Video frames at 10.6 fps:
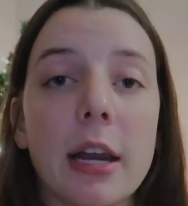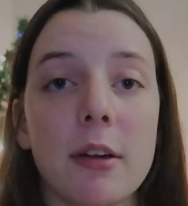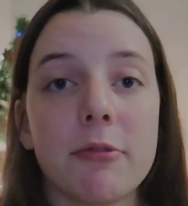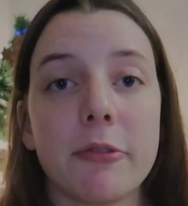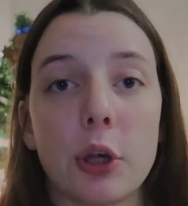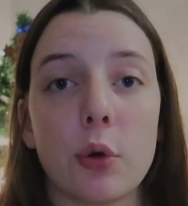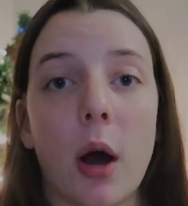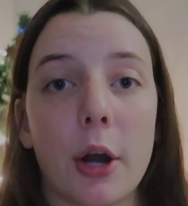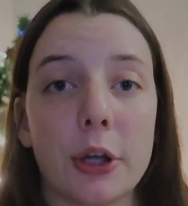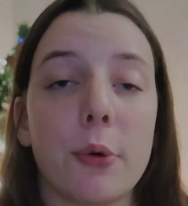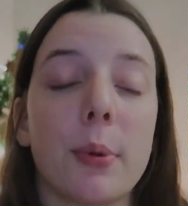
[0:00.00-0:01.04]
a few
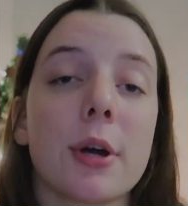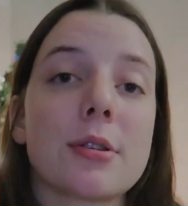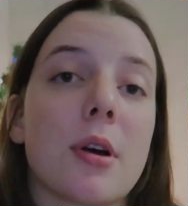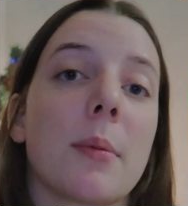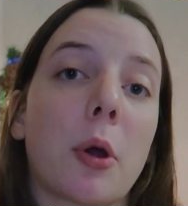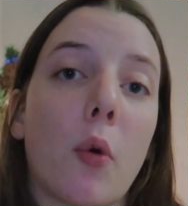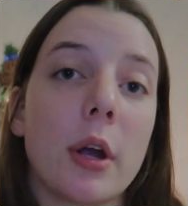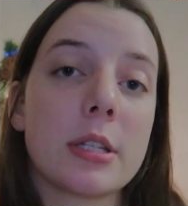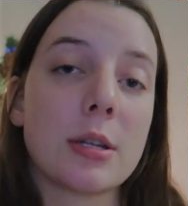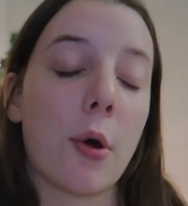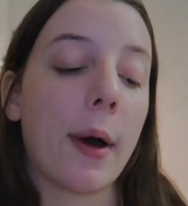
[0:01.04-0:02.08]
audiobooks, so I'm going
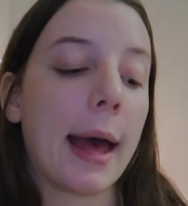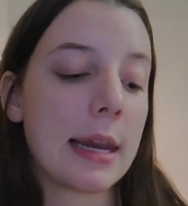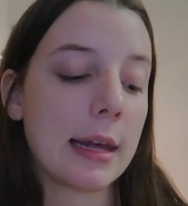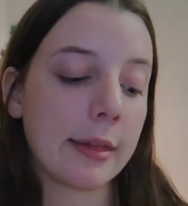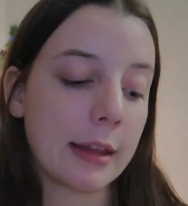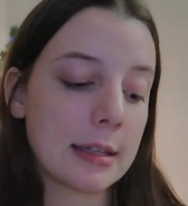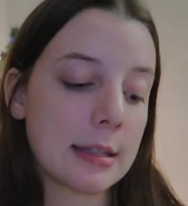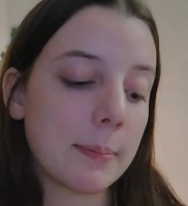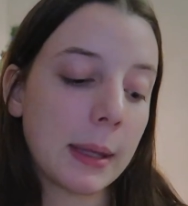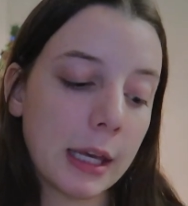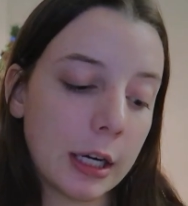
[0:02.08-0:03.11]
to go ahead and
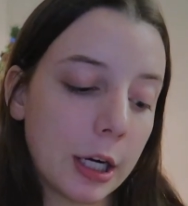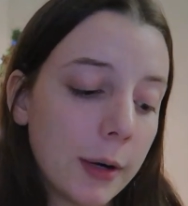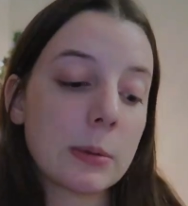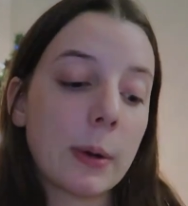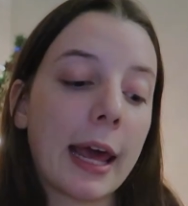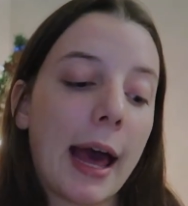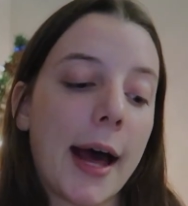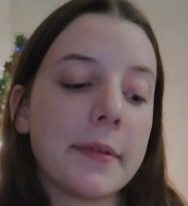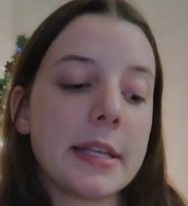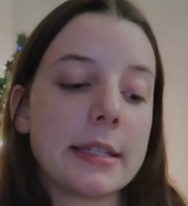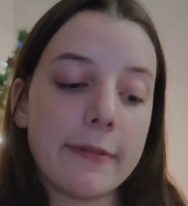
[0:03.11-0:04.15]
listen here. One I
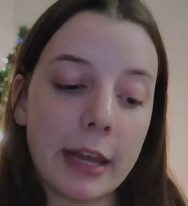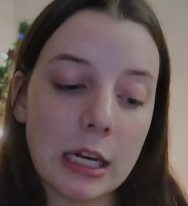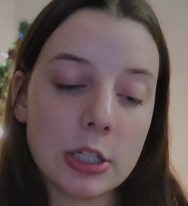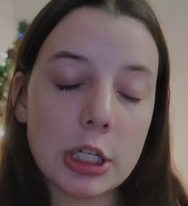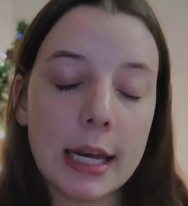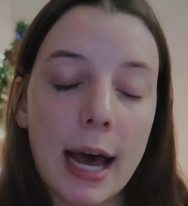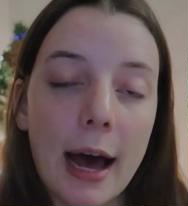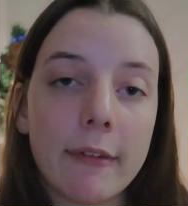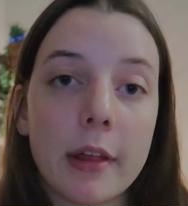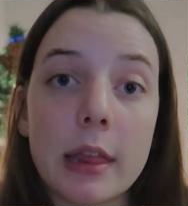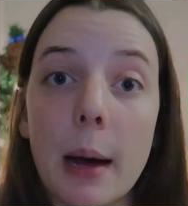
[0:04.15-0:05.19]
have is The Vanishing
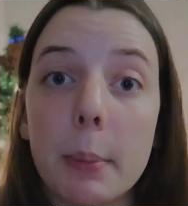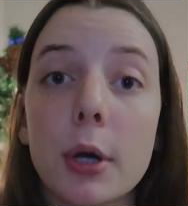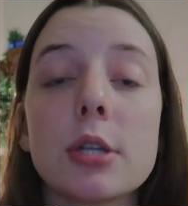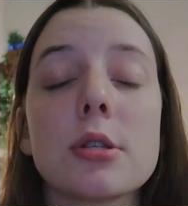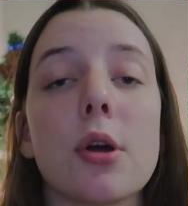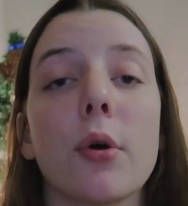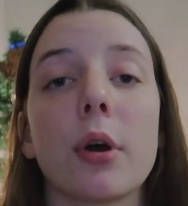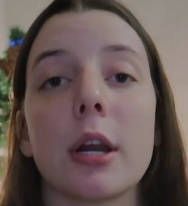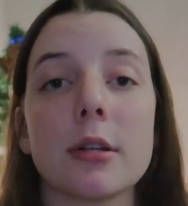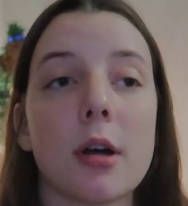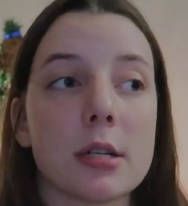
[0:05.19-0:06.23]
Half. That book is so good.
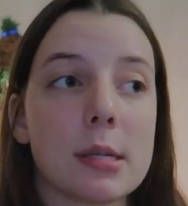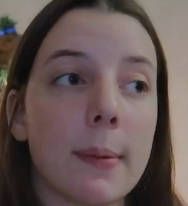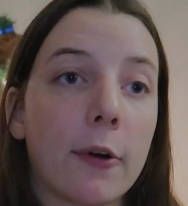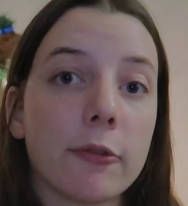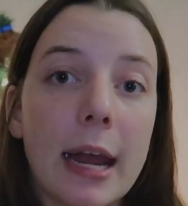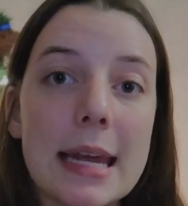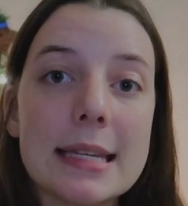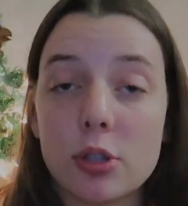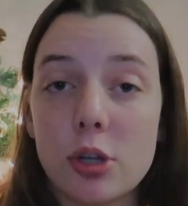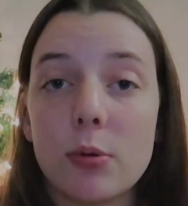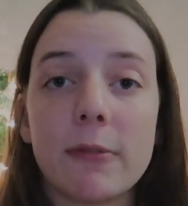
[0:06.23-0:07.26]
It talks about
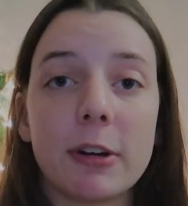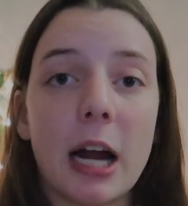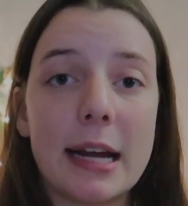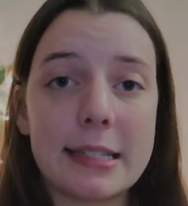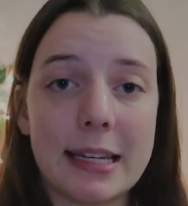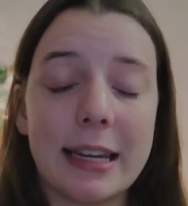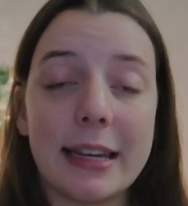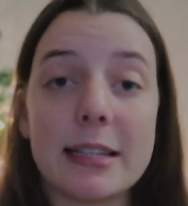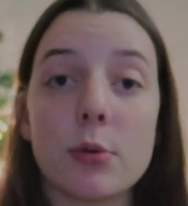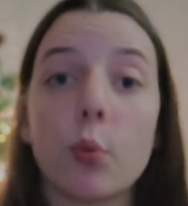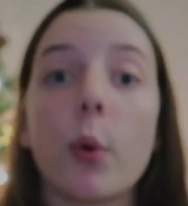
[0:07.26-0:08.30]
race, 2 different
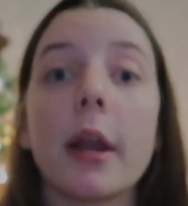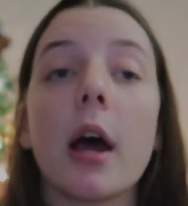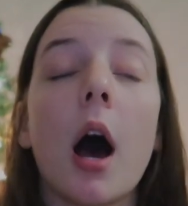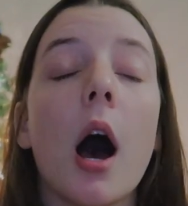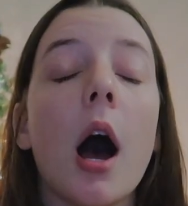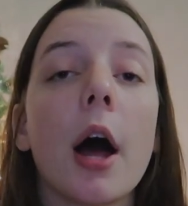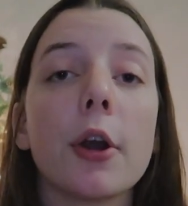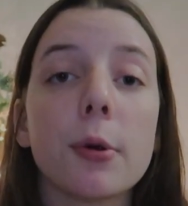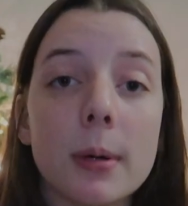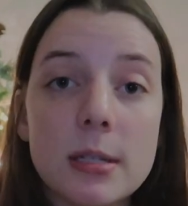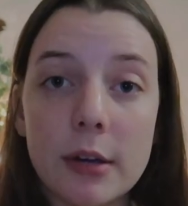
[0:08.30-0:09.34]
identities. Would
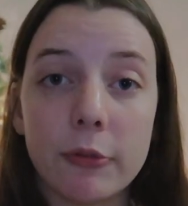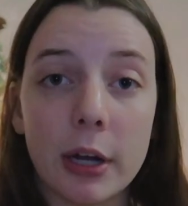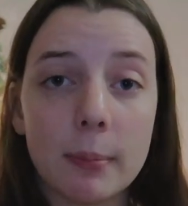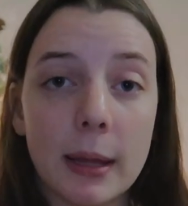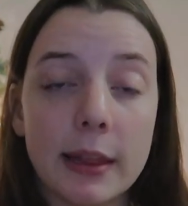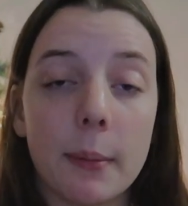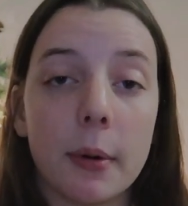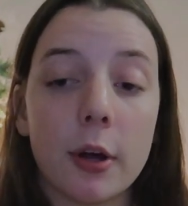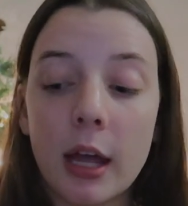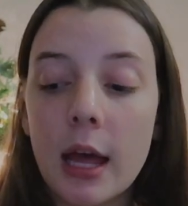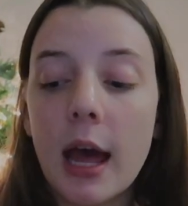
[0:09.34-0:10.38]
100% recommend that
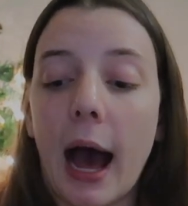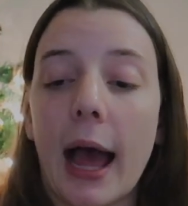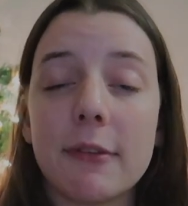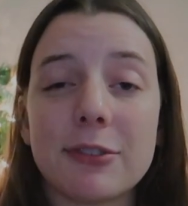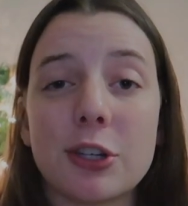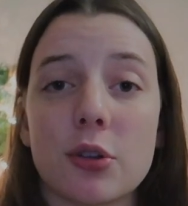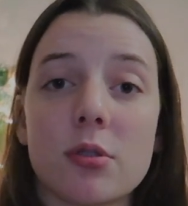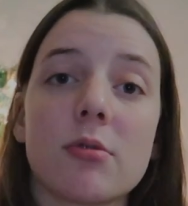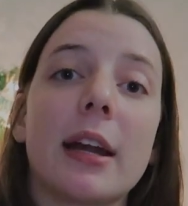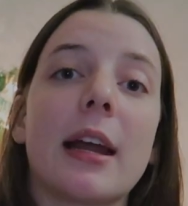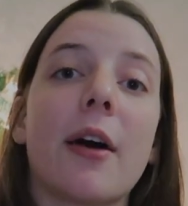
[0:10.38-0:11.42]
book. I have chills
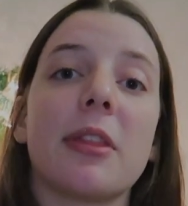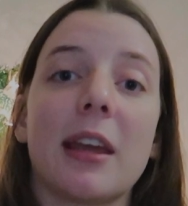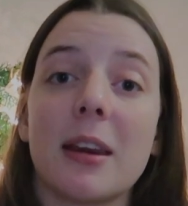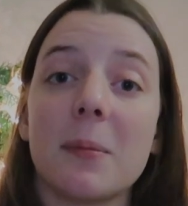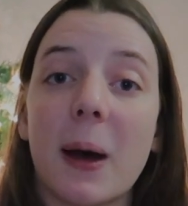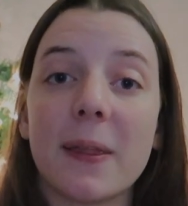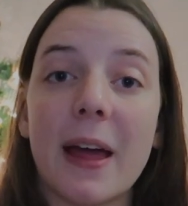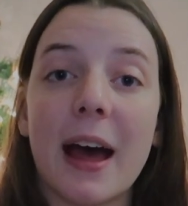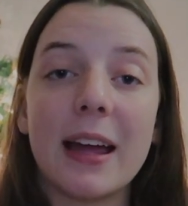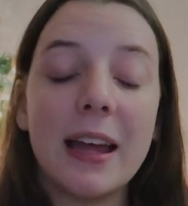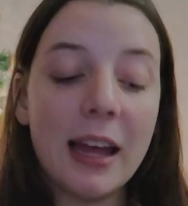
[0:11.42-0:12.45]
right now thinking about that.